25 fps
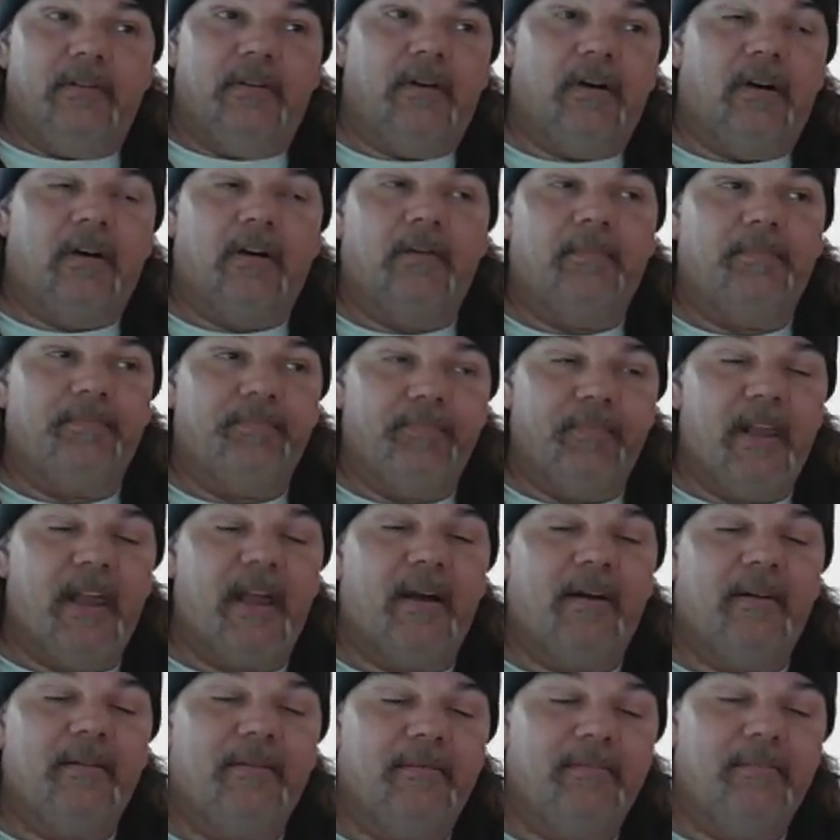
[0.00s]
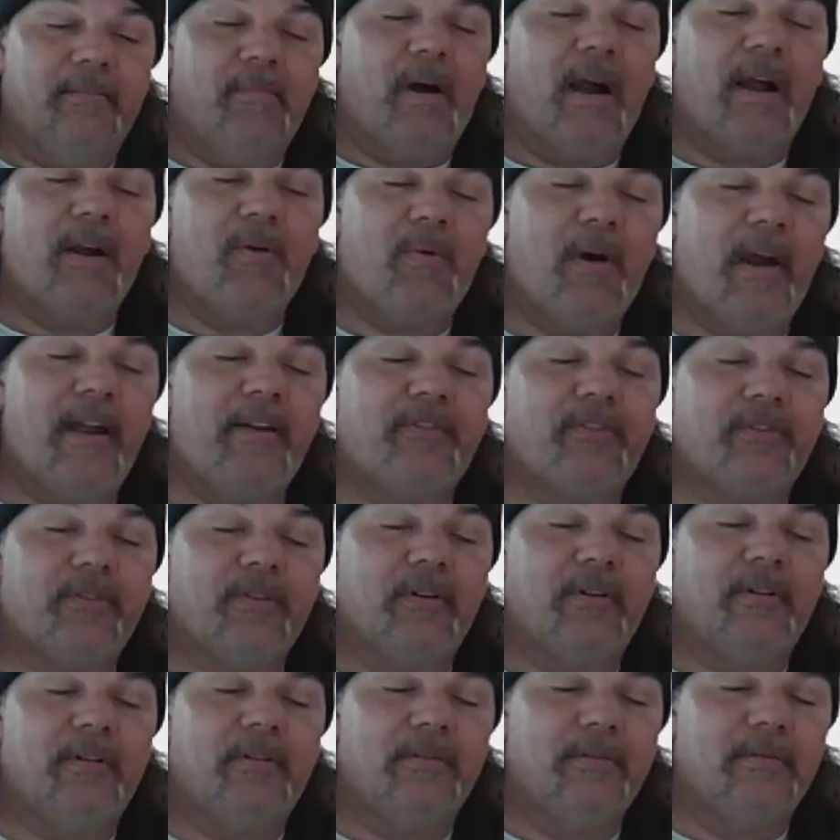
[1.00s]
my wife's
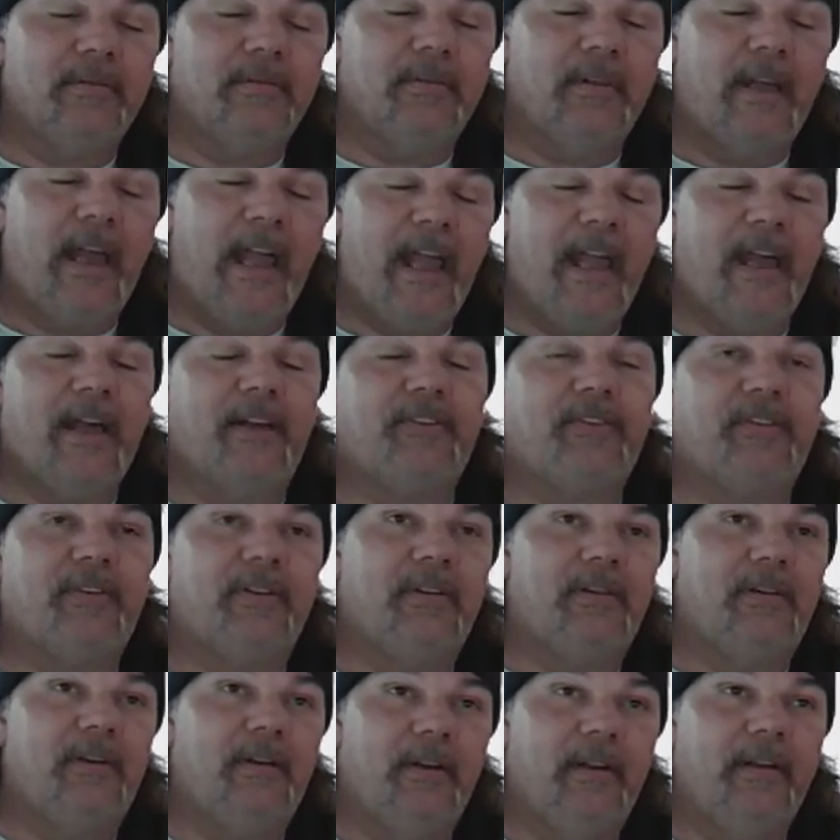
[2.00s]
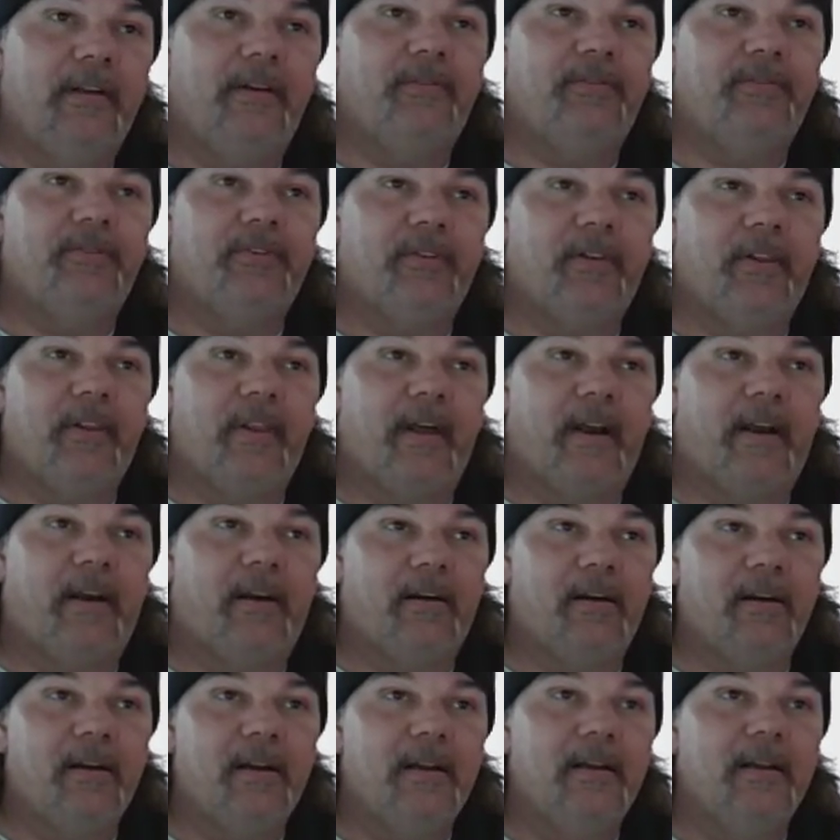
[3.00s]
aunt lives
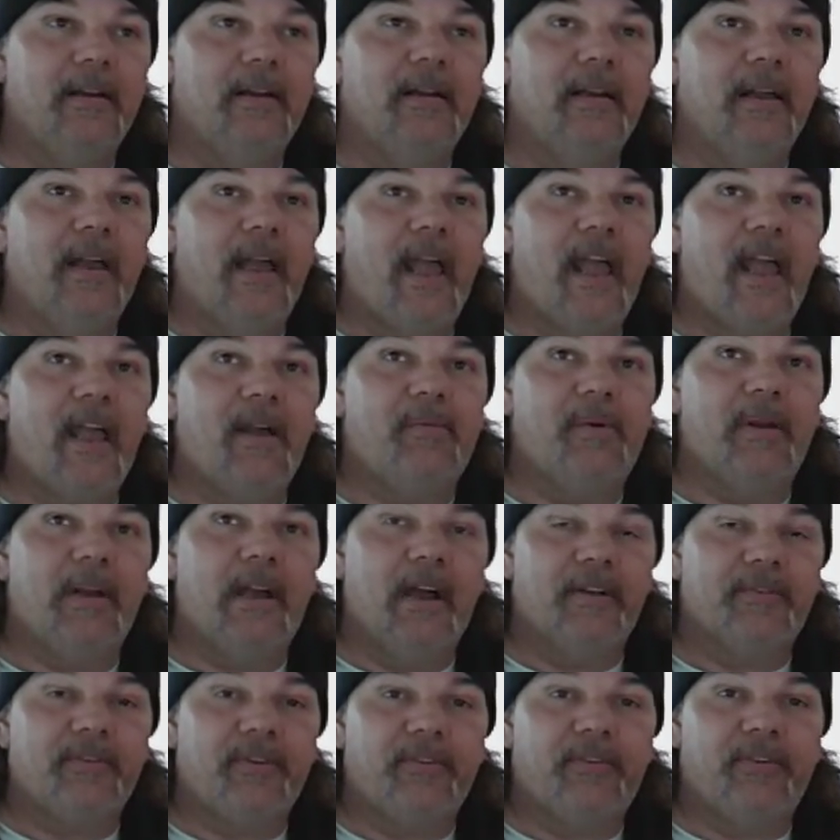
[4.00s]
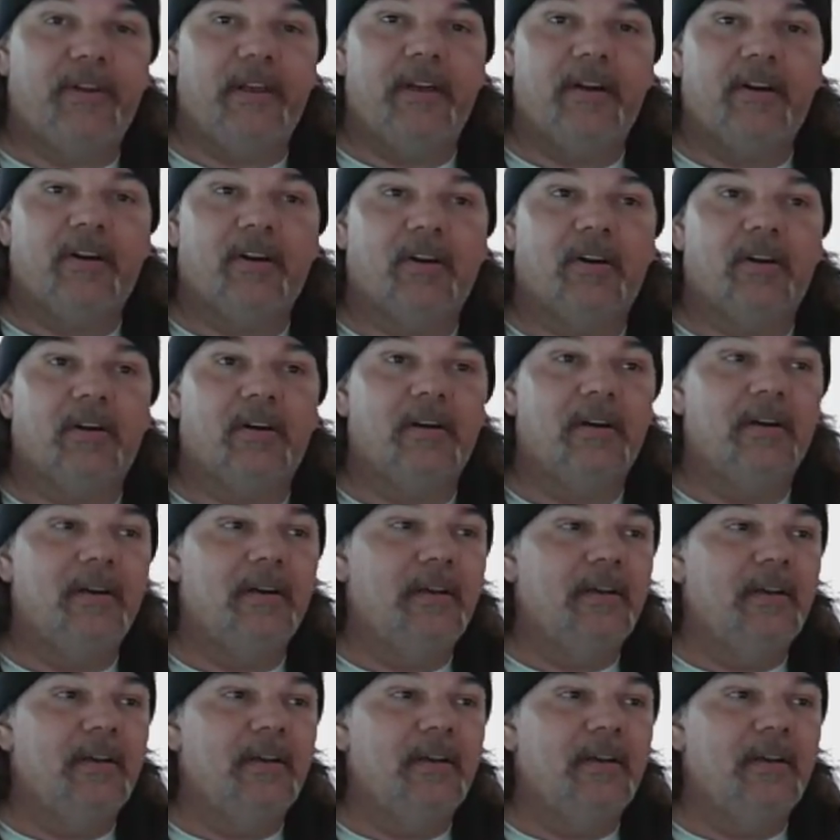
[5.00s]
there. and we got to see her.